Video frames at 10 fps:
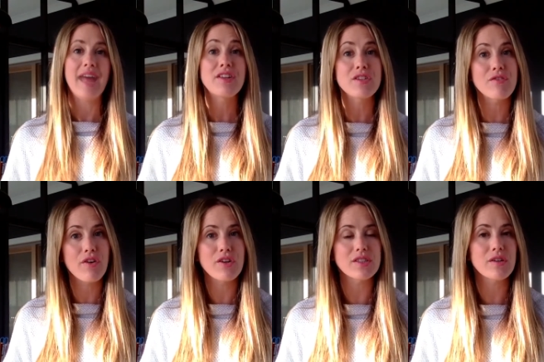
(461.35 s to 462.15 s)
And then
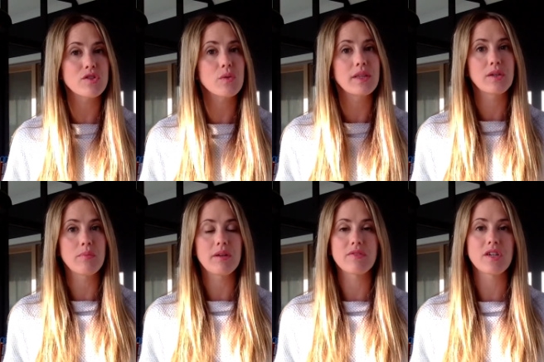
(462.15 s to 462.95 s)
devote yourself to a
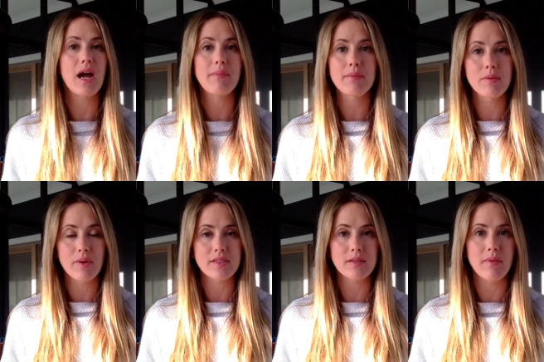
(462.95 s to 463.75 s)
little bit of time,
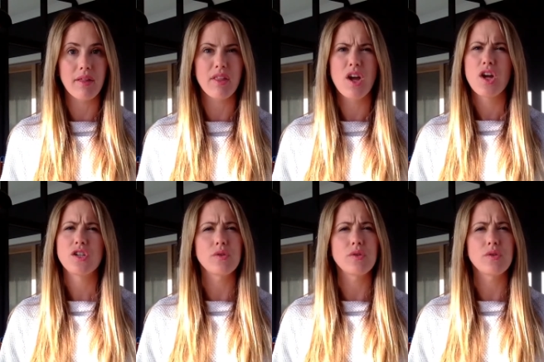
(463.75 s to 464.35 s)
maybe once a month,